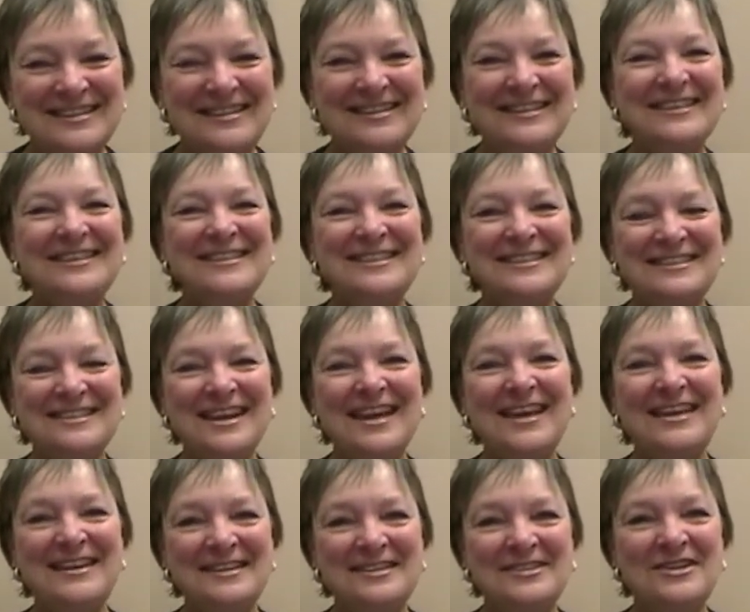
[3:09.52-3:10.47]
I did it
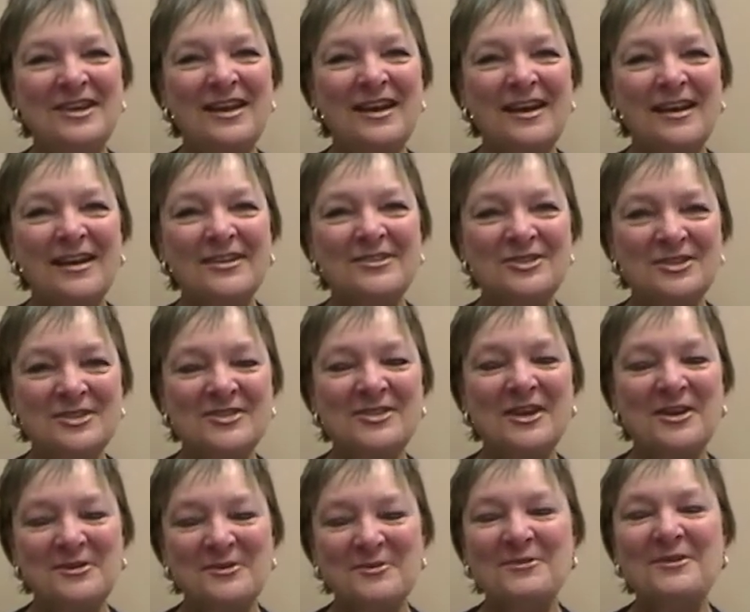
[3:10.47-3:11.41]
in just
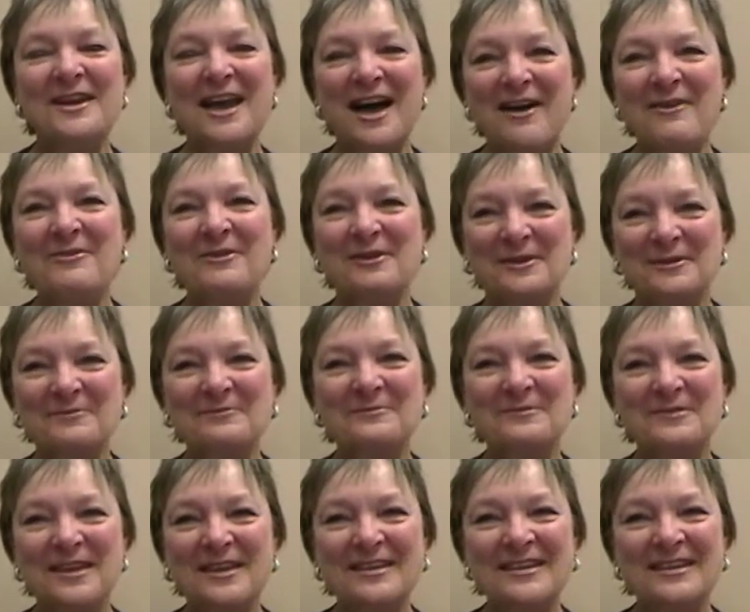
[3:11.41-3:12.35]
under an hour.
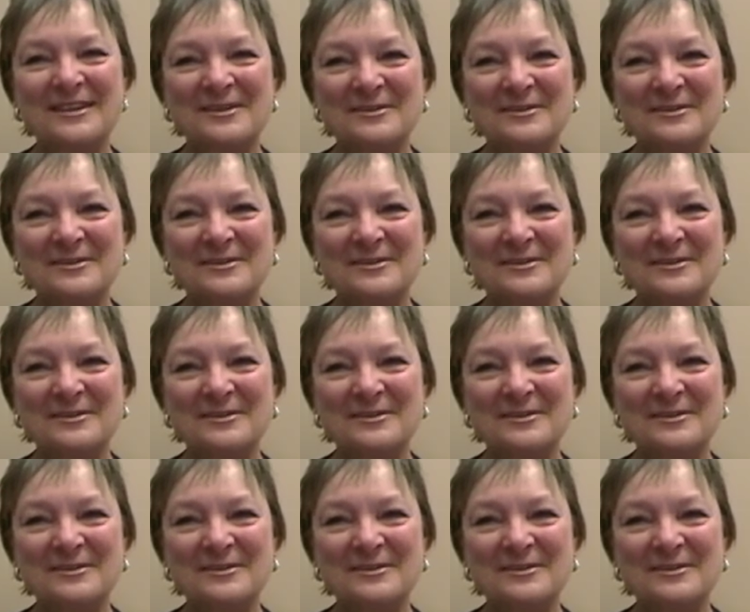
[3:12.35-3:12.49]
And